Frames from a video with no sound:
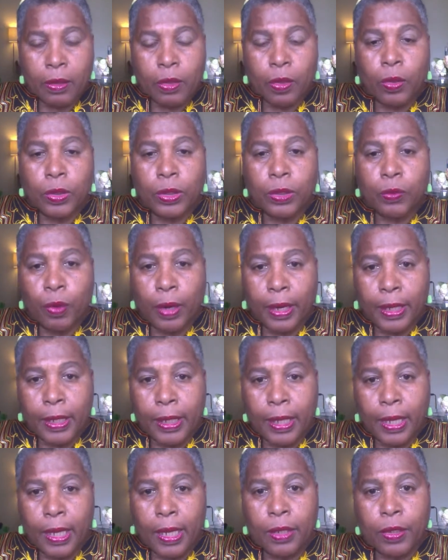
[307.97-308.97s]
your
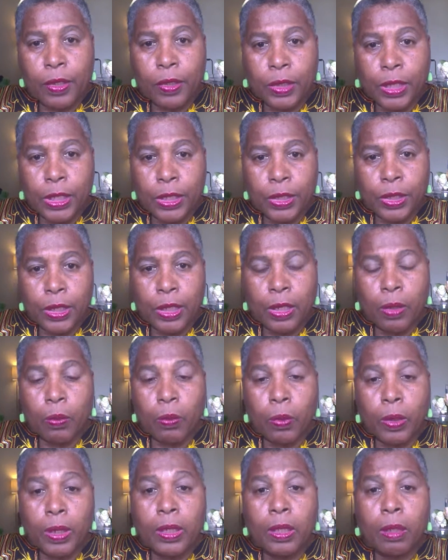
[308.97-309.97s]
training and your teaching and
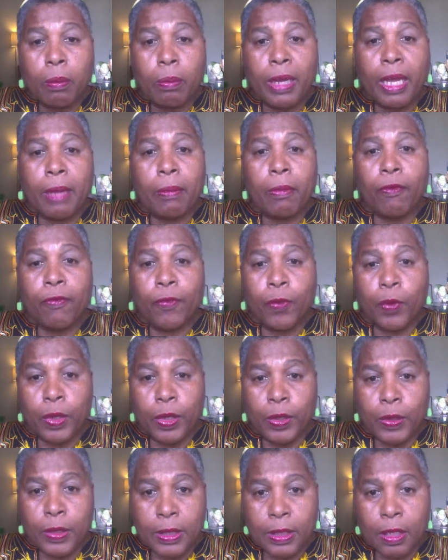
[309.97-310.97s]
read the Bible for
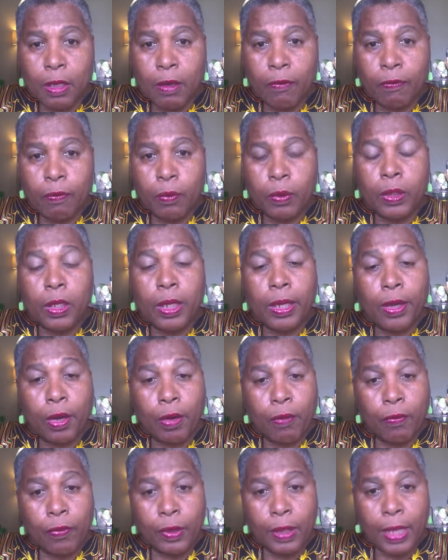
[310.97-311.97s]
yourself with a
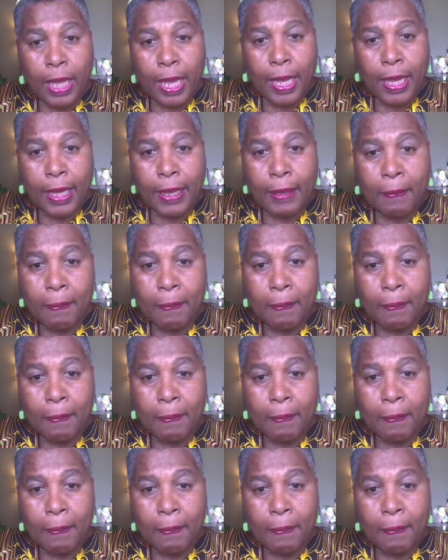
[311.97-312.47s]
careful eye.